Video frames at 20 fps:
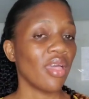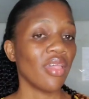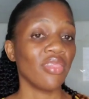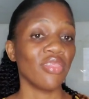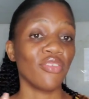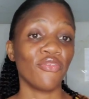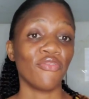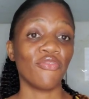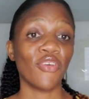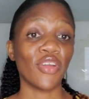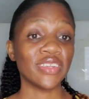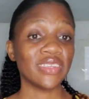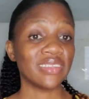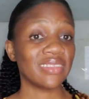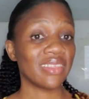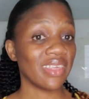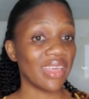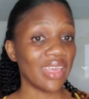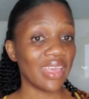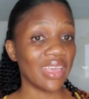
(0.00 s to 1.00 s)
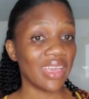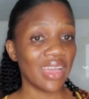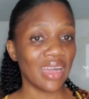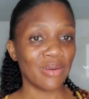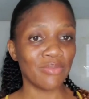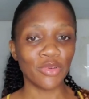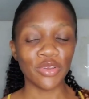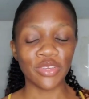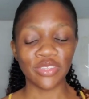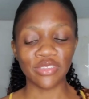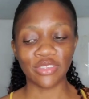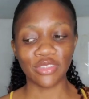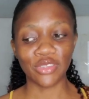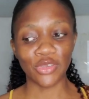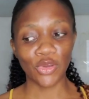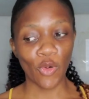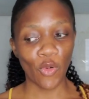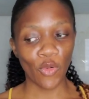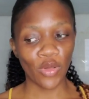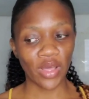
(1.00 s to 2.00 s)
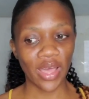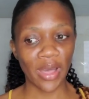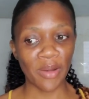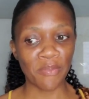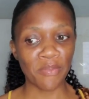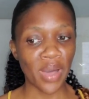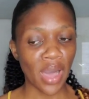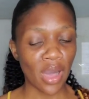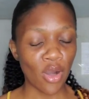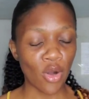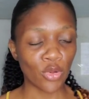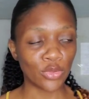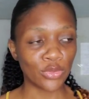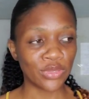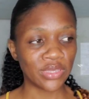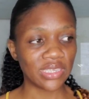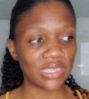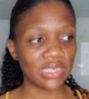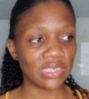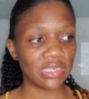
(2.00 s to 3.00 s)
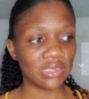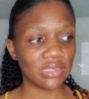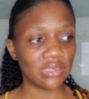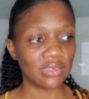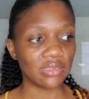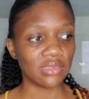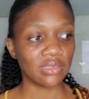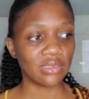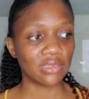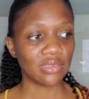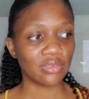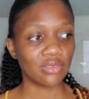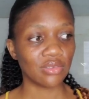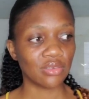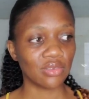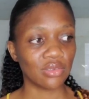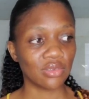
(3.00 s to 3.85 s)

the first thing i'm going to talk about is